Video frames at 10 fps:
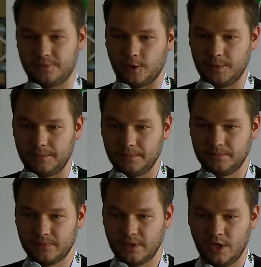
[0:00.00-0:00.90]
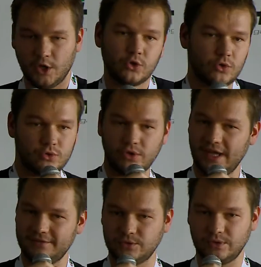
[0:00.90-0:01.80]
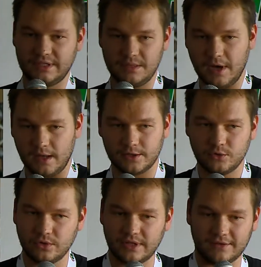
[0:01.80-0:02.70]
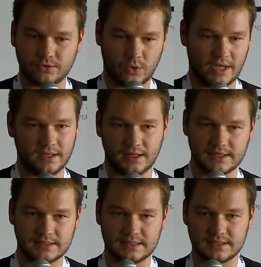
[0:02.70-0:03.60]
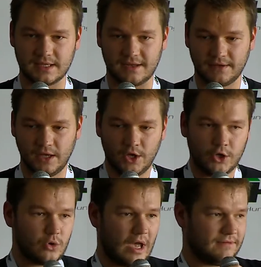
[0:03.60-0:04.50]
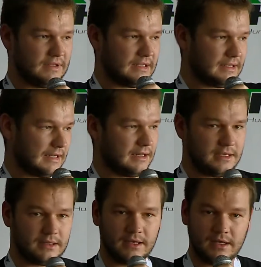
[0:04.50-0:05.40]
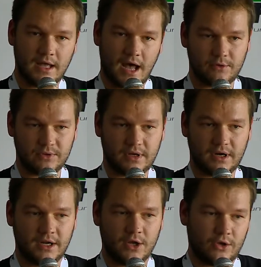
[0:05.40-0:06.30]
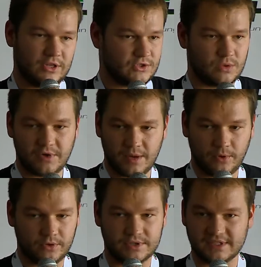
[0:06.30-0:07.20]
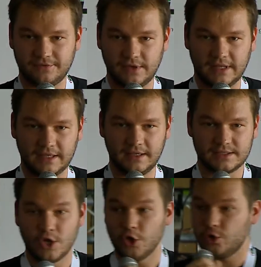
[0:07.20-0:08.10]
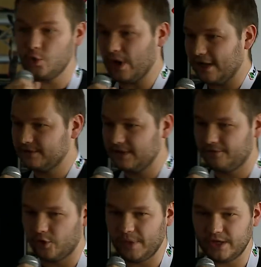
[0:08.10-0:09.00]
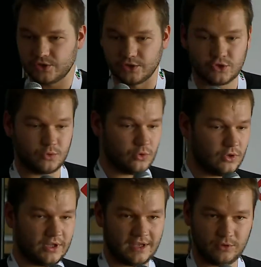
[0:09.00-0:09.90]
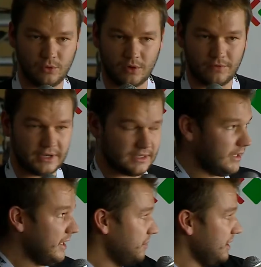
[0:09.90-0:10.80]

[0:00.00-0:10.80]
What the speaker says: problem? You don't have to debug, you don't have to analyze this stuff. You have it clean out there in some report or something like this. You have the information, so you don't have to look for it. It